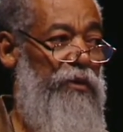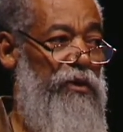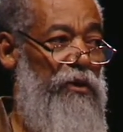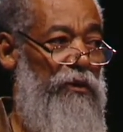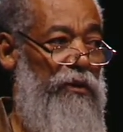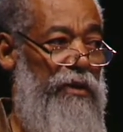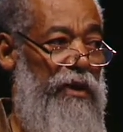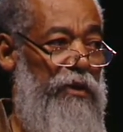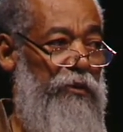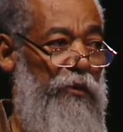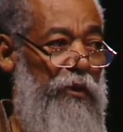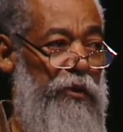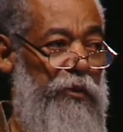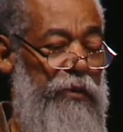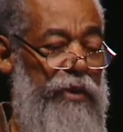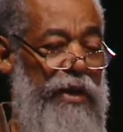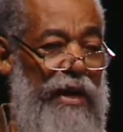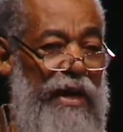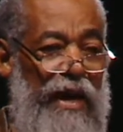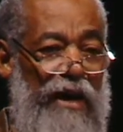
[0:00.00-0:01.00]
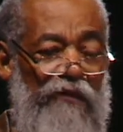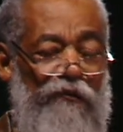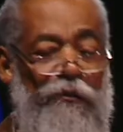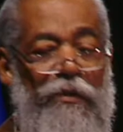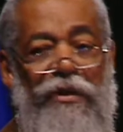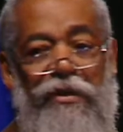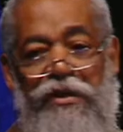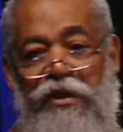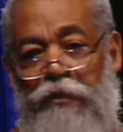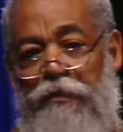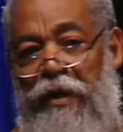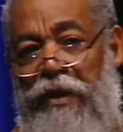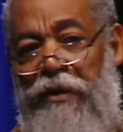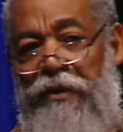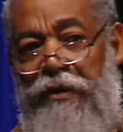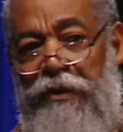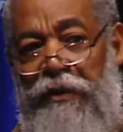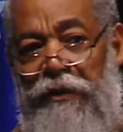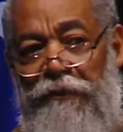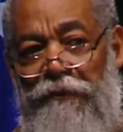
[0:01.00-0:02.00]
when you look at what we have been
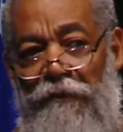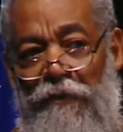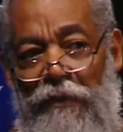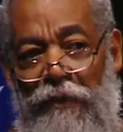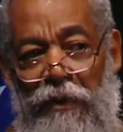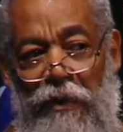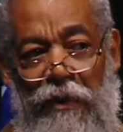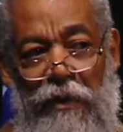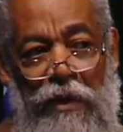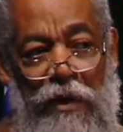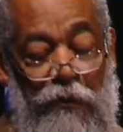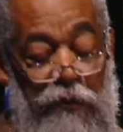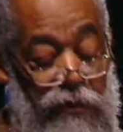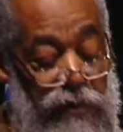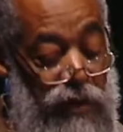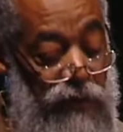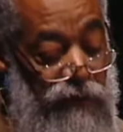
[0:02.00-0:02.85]
spending, we